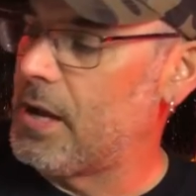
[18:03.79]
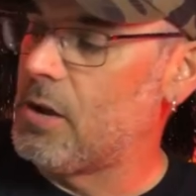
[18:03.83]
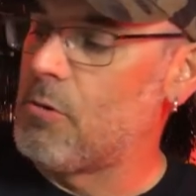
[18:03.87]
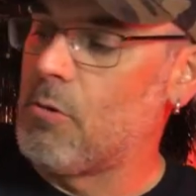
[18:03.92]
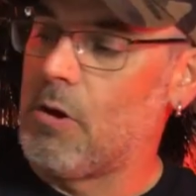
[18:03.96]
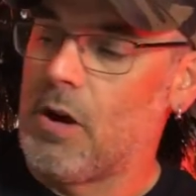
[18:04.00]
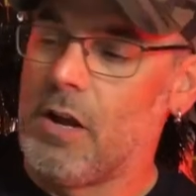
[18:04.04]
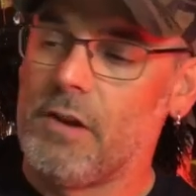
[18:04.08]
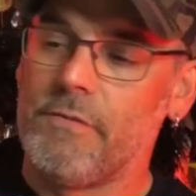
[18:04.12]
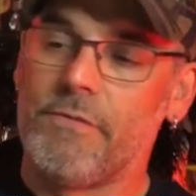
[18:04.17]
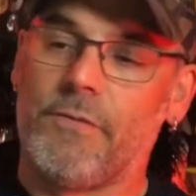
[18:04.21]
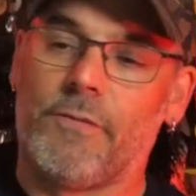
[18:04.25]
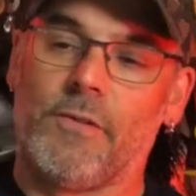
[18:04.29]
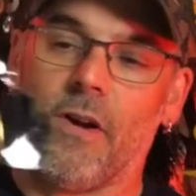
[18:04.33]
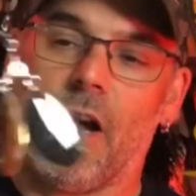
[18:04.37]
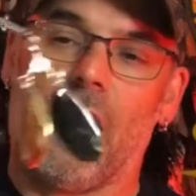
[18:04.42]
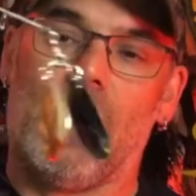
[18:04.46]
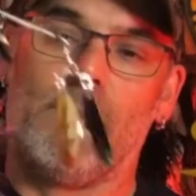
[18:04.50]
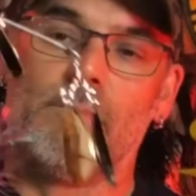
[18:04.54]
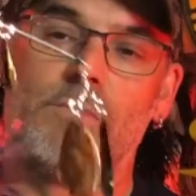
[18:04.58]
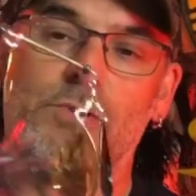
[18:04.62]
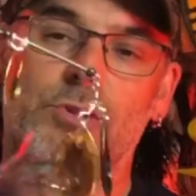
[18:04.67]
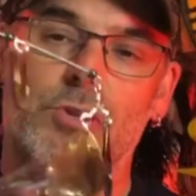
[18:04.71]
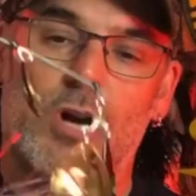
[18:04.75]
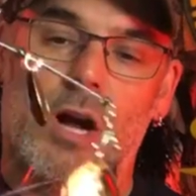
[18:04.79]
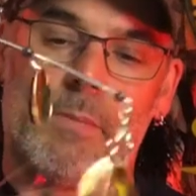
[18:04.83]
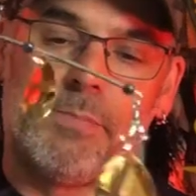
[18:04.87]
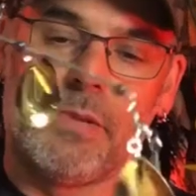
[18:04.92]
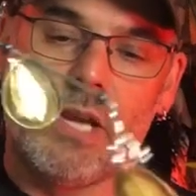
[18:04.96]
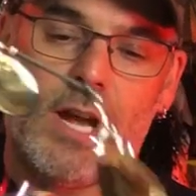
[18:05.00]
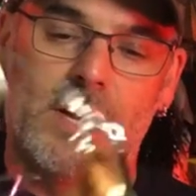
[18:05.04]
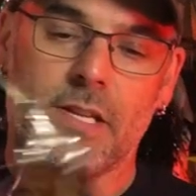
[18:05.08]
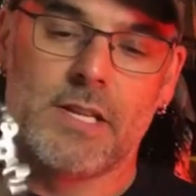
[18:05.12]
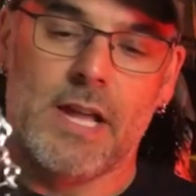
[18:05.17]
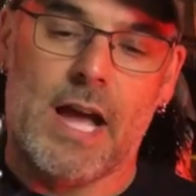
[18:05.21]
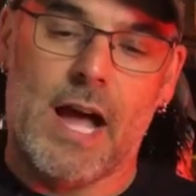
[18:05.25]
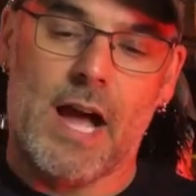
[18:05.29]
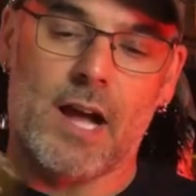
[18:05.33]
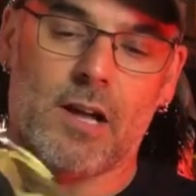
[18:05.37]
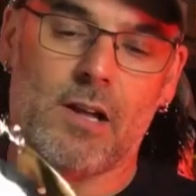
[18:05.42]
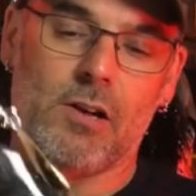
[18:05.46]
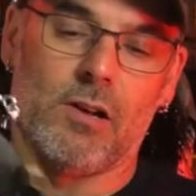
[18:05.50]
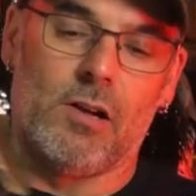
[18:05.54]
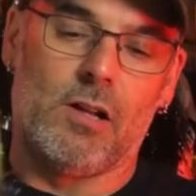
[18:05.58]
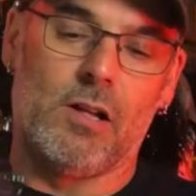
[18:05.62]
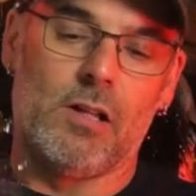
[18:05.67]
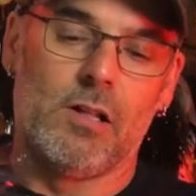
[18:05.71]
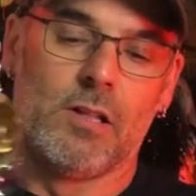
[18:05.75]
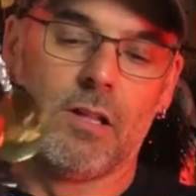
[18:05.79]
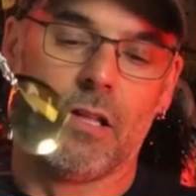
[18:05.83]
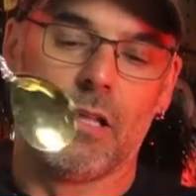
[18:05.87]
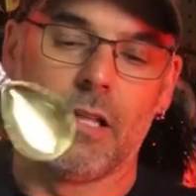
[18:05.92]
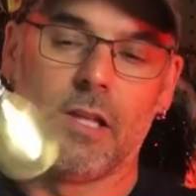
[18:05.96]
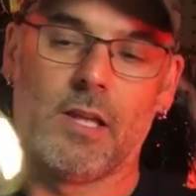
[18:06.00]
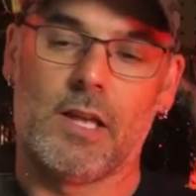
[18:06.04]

one from Drop Time Tackle,